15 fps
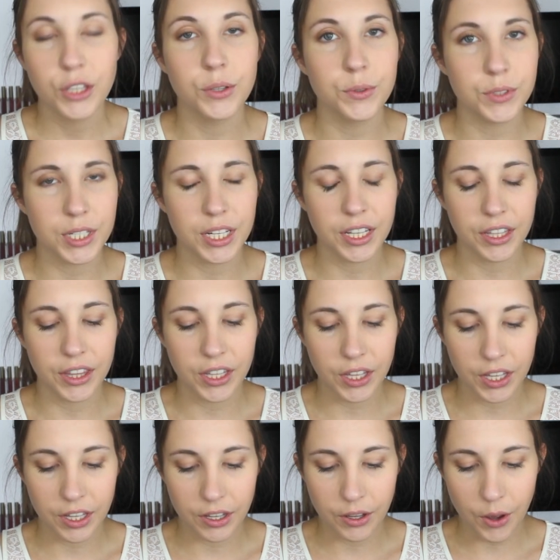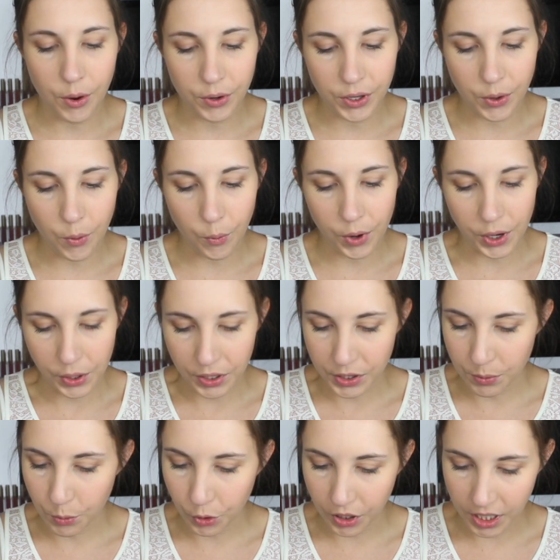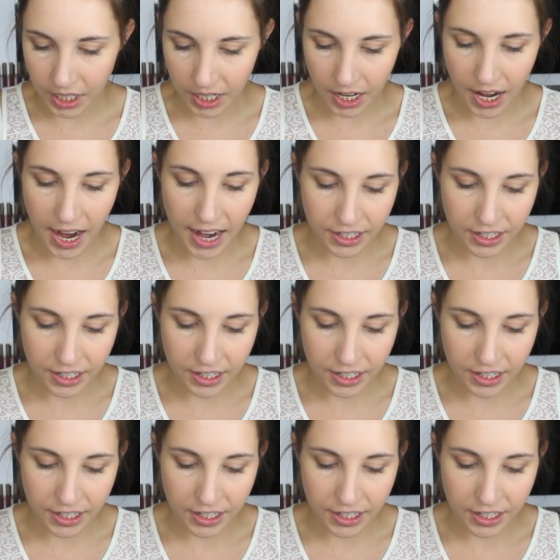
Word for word: Using the coconut oil in the morning,